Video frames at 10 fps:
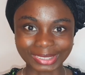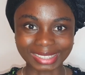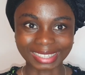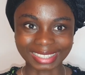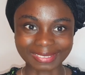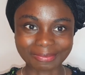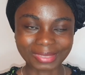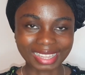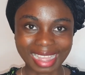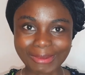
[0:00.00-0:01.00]
Like
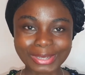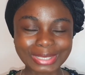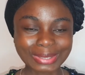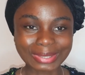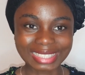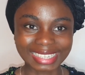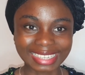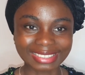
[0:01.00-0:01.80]
I was so scared.